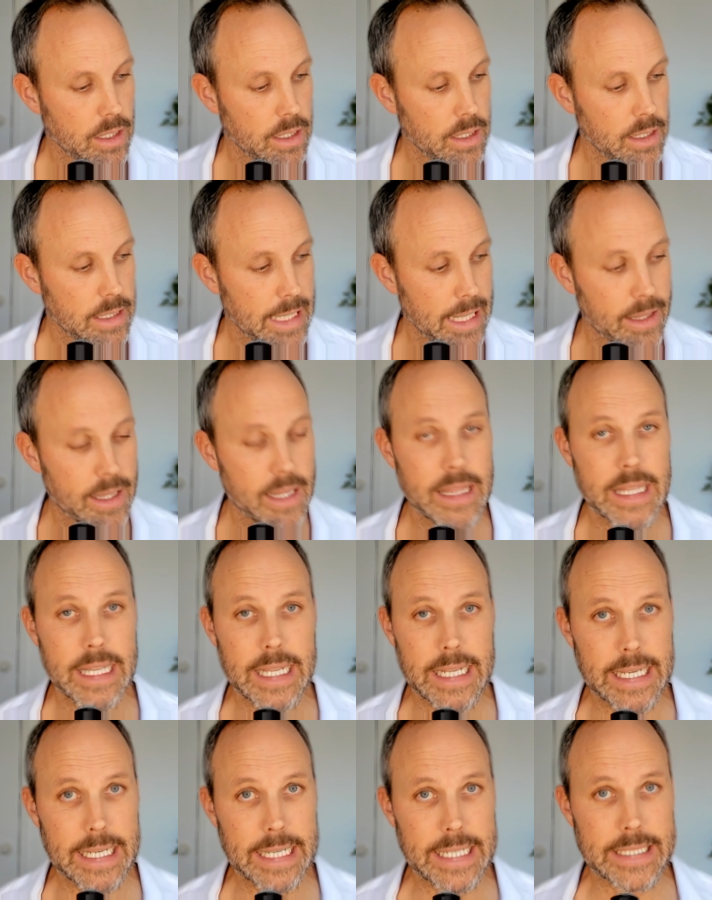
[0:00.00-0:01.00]
The other
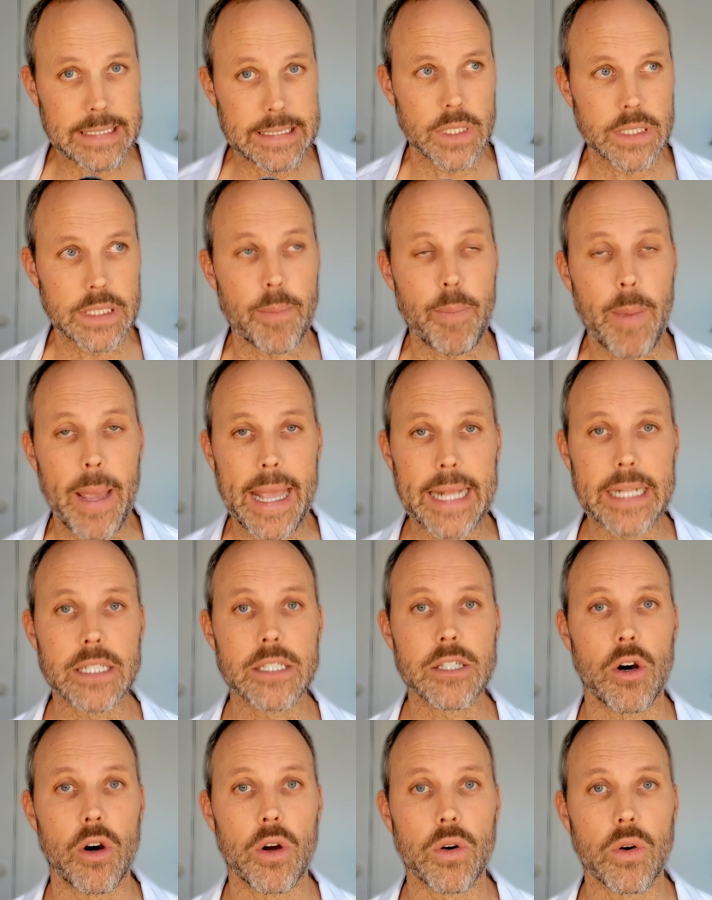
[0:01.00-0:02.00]
thing is, depends
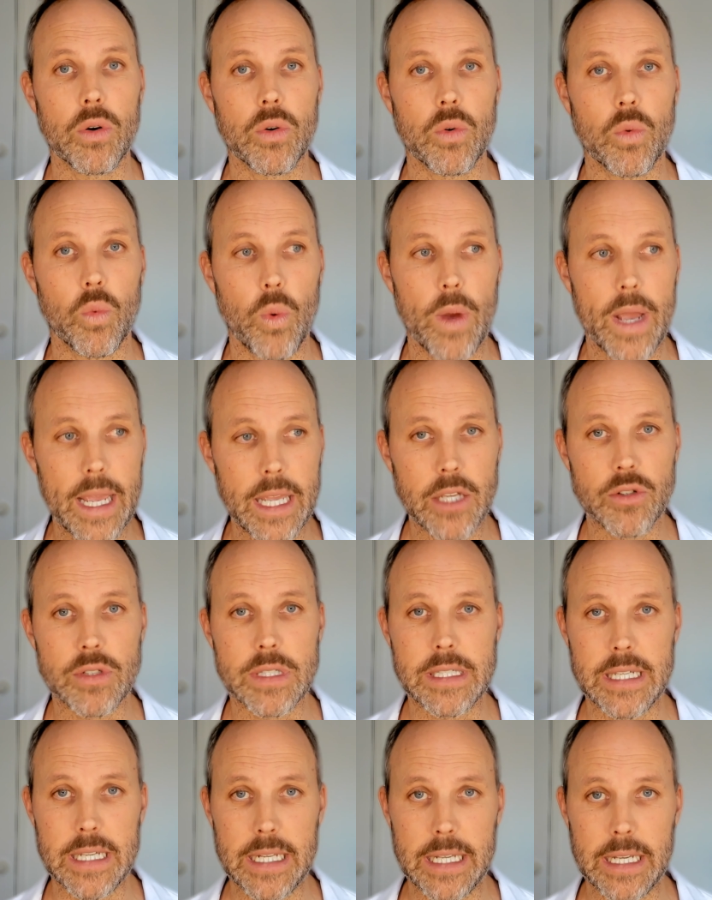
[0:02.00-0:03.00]
on where you're
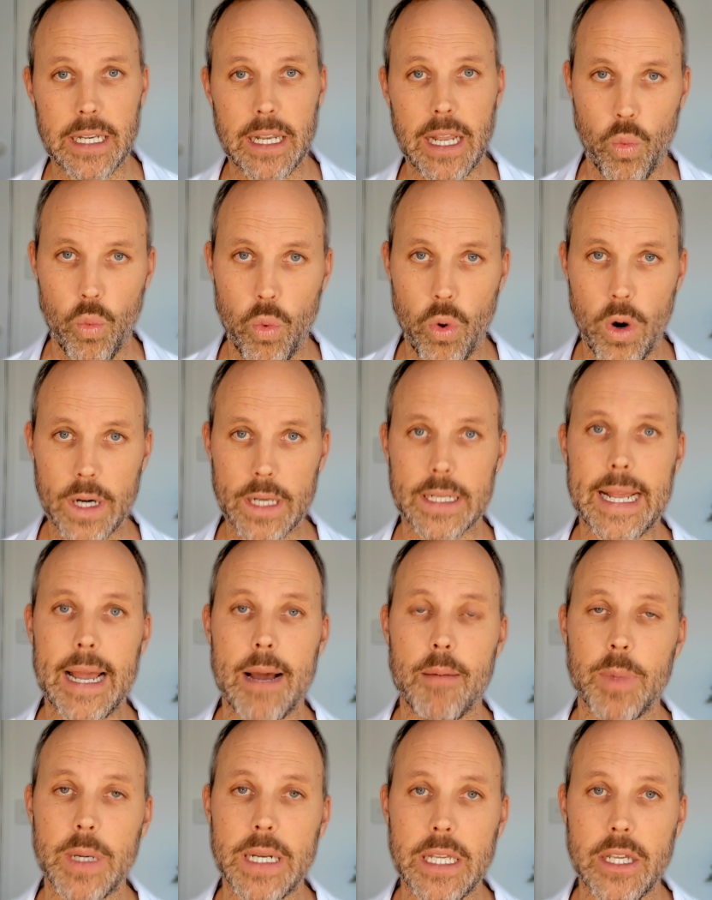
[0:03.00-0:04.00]
sitting, what
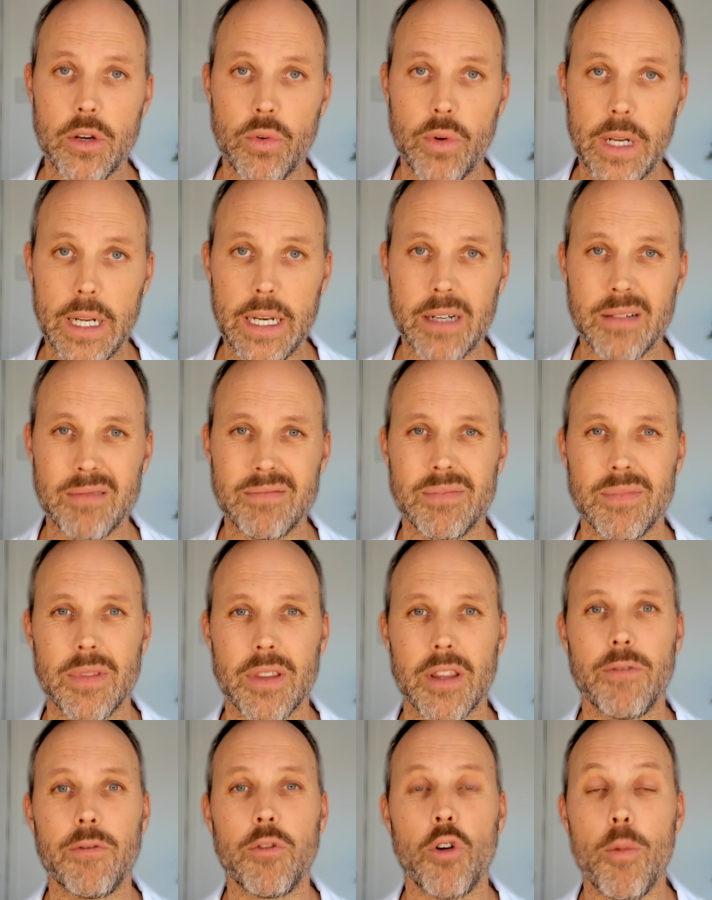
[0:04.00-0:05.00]
company you're in,
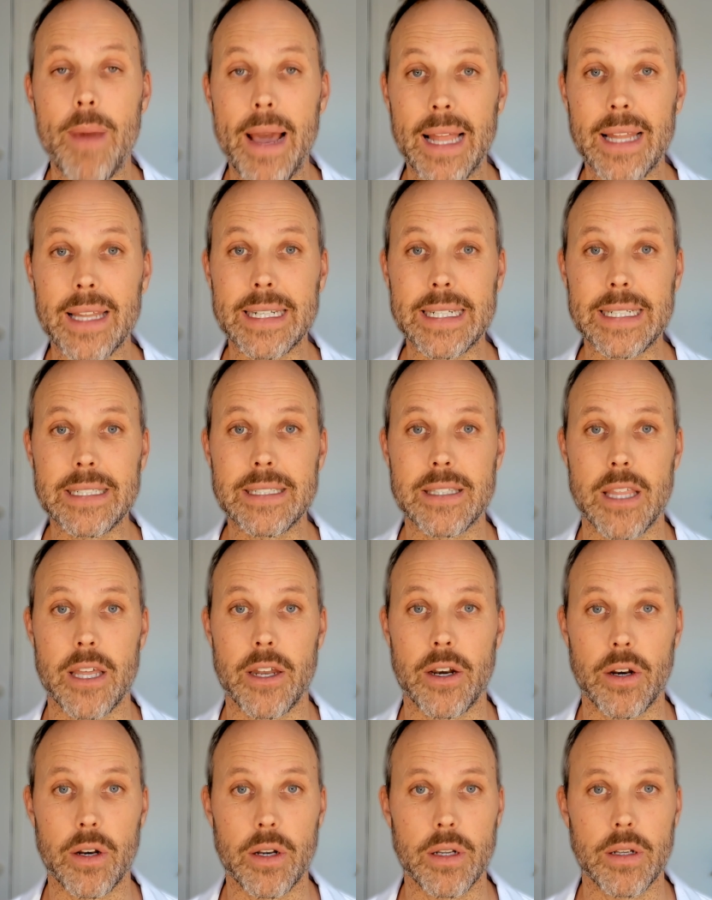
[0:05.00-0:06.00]
the formalities
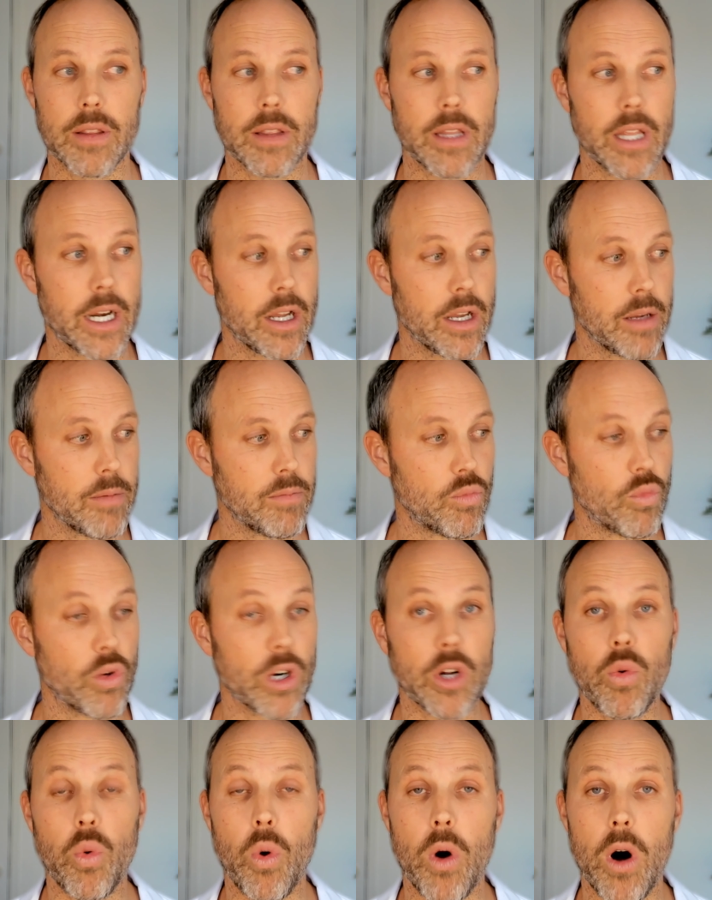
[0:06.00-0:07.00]
that are
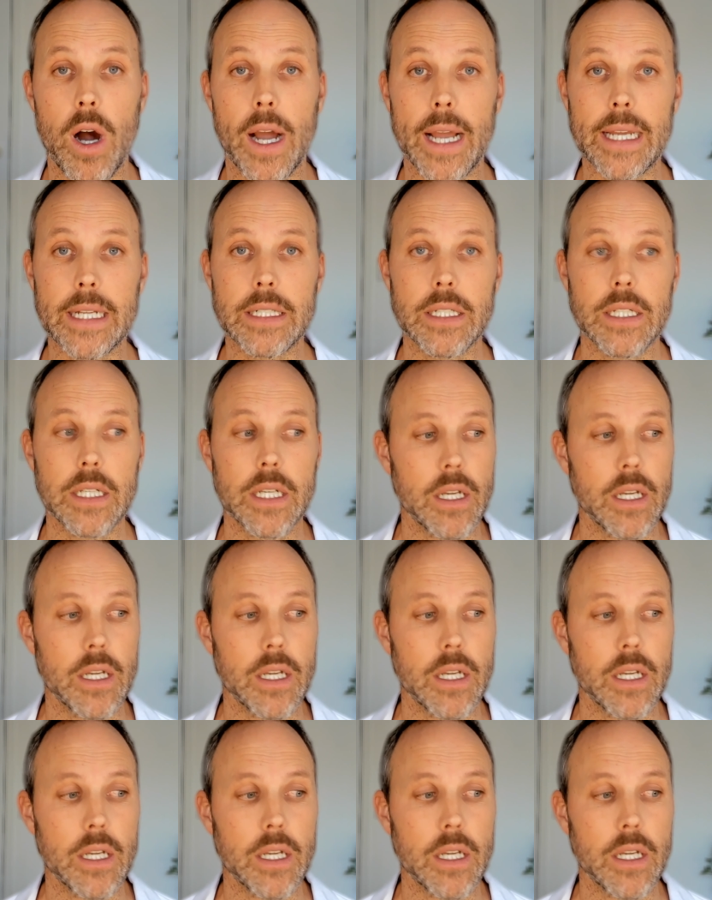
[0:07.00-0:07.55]
required.